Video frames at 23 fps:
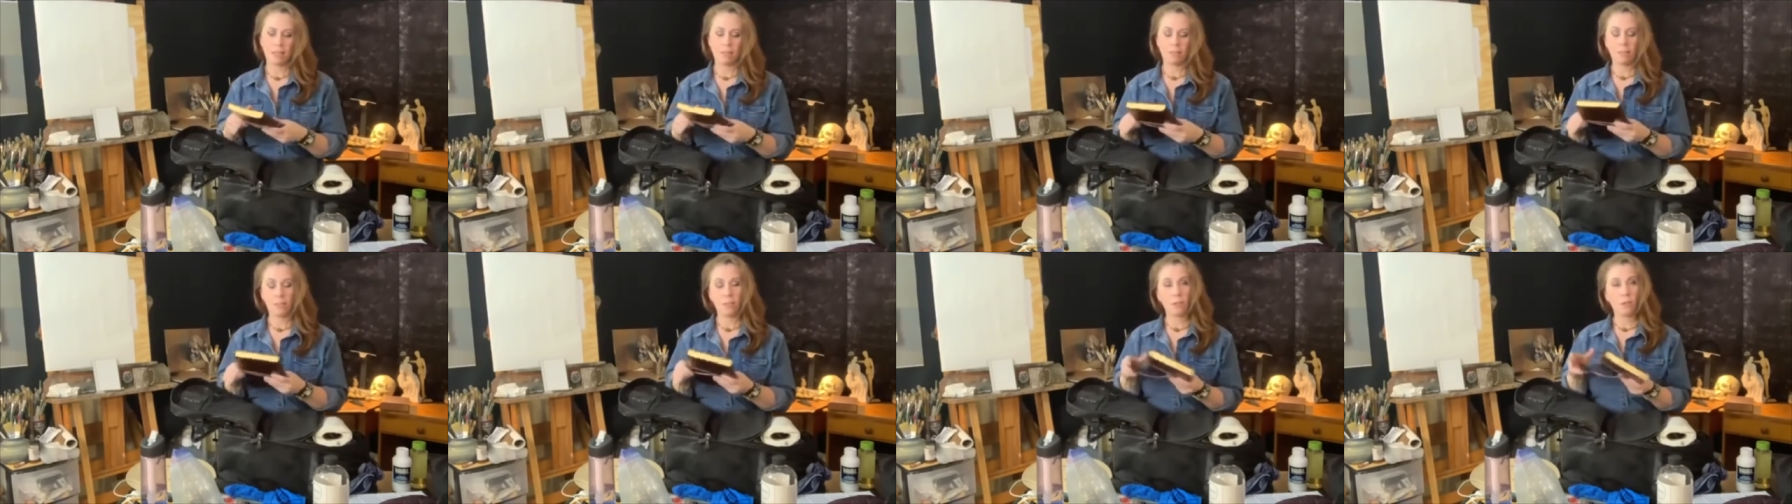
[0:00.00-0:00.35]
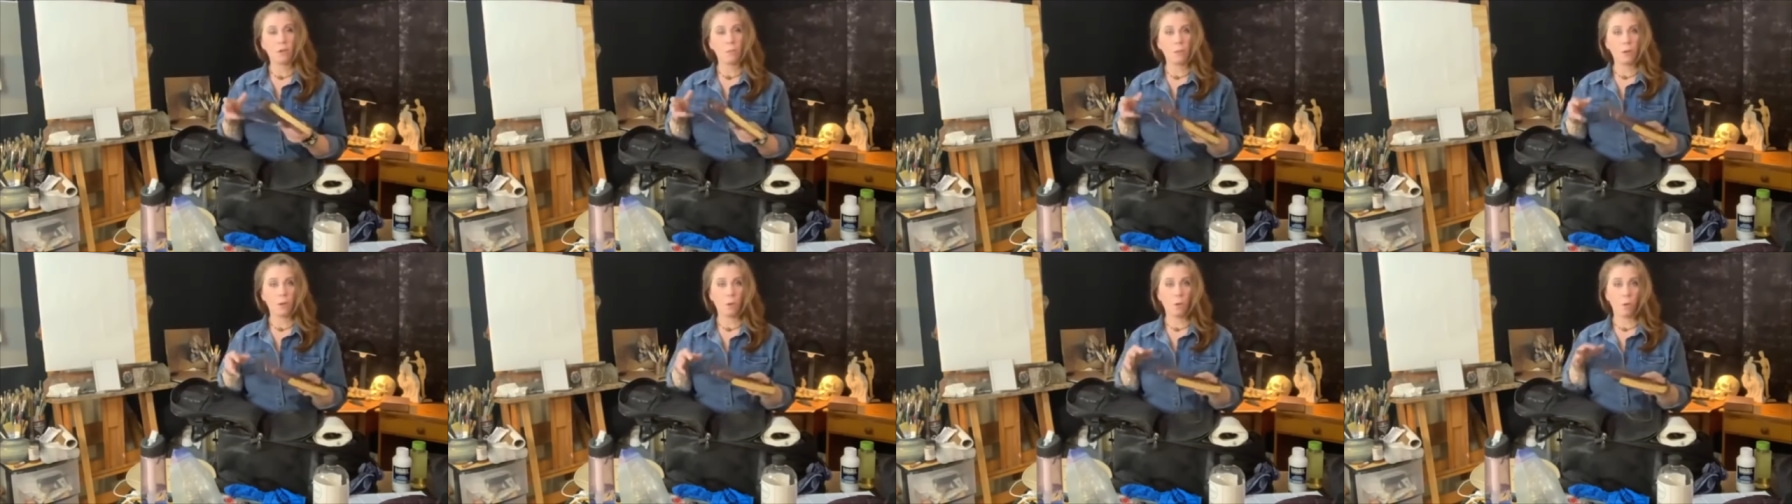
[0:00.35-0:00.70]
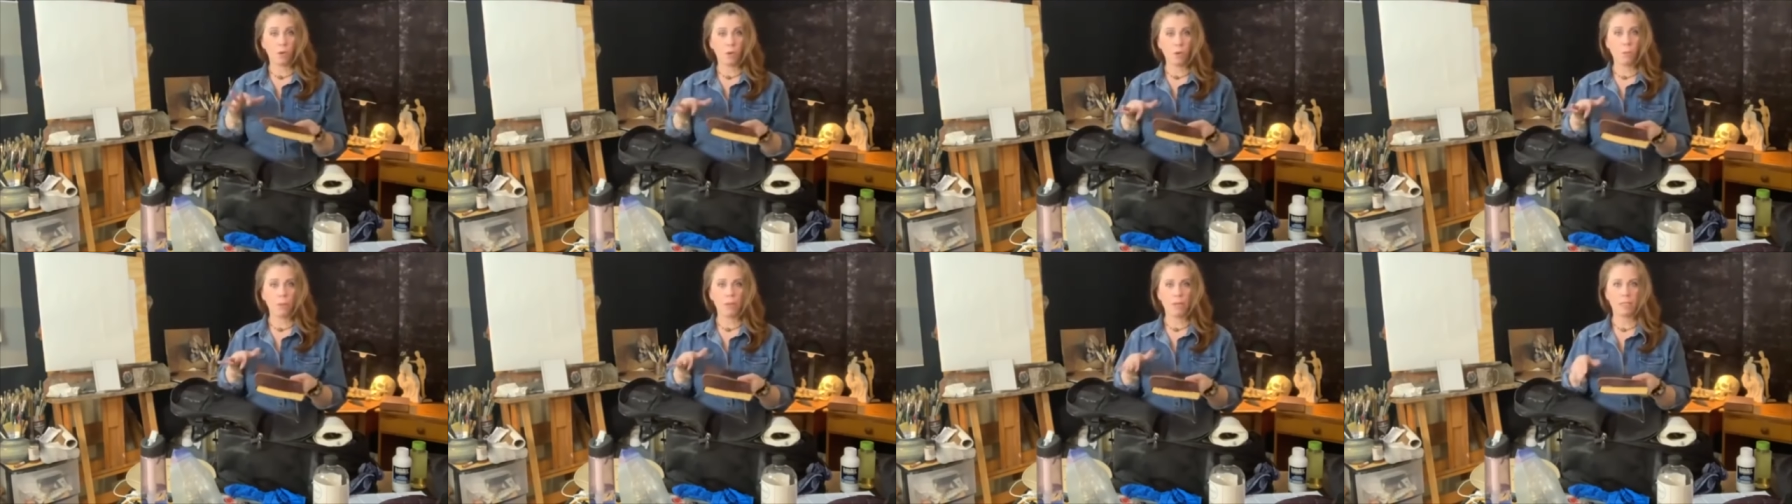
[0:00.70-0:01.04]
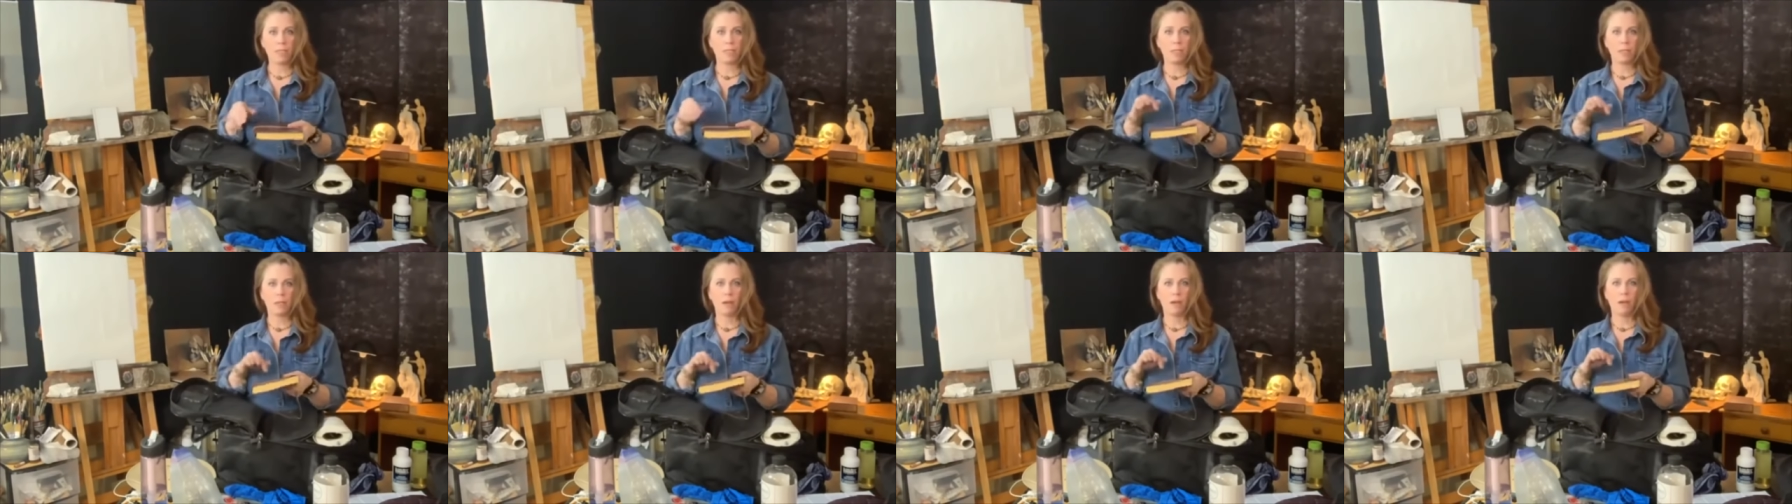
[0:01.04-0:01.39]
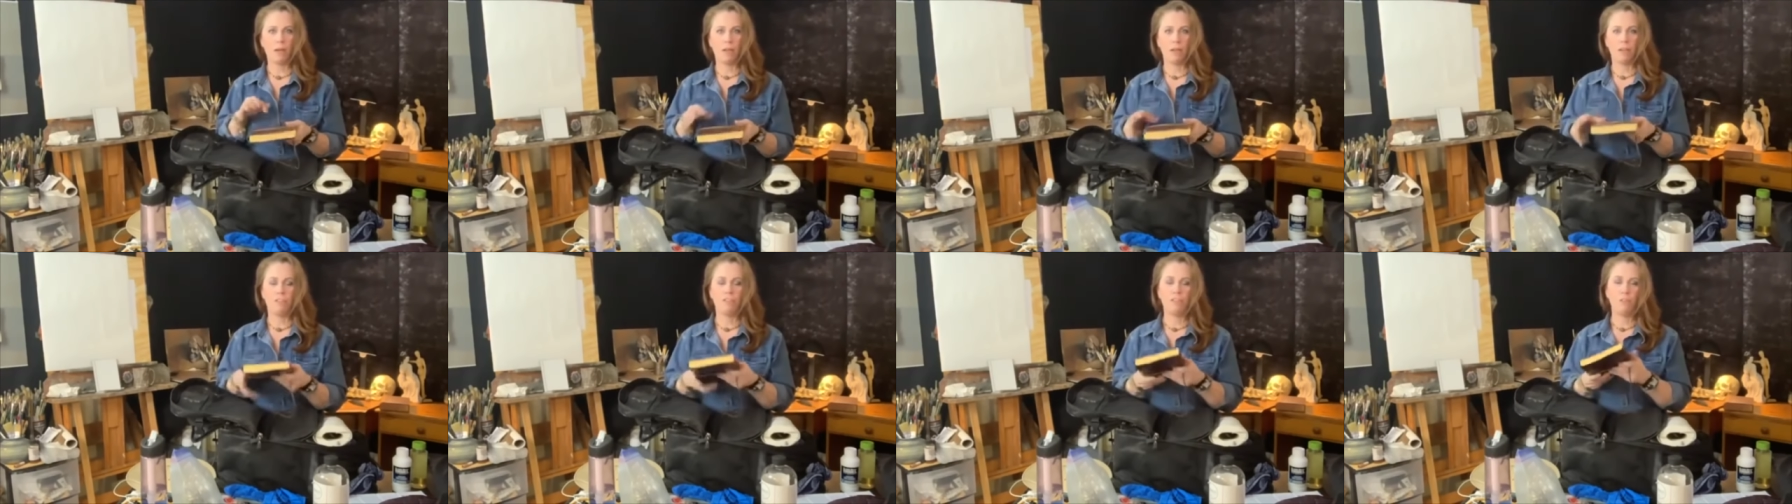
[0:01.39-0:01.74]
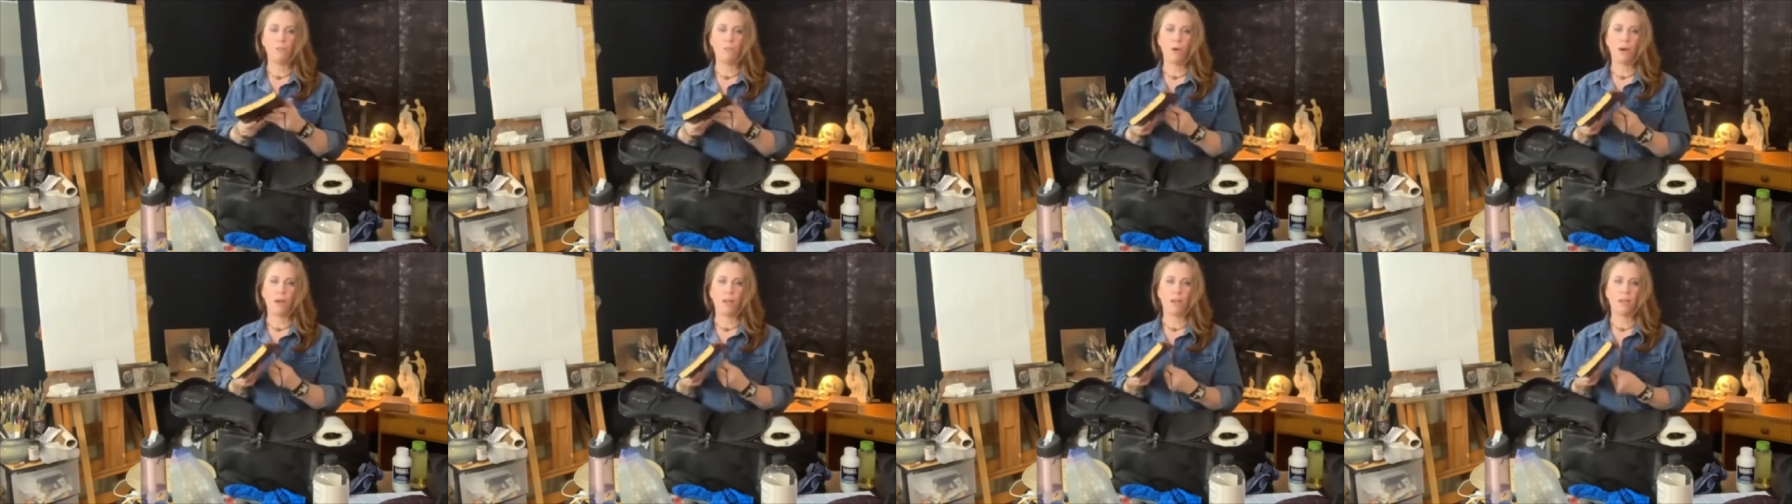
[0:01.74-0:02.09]
a little bit of oil painting on it if
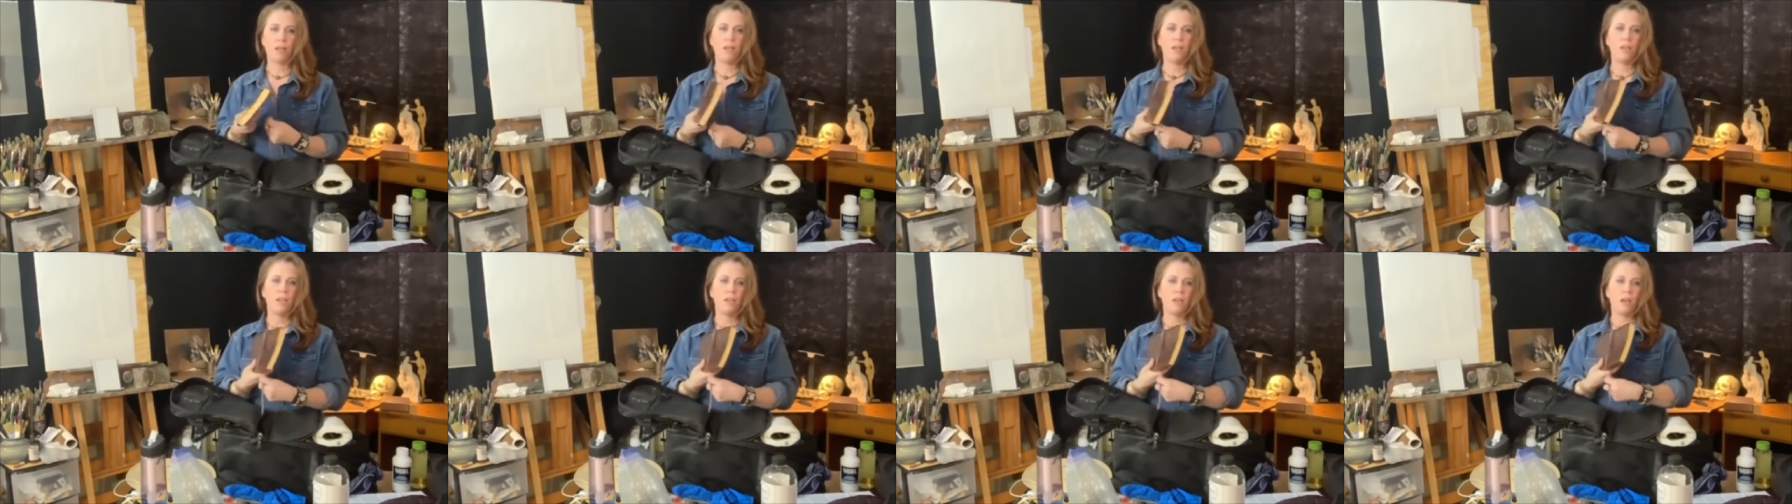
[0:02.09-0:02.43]
you want.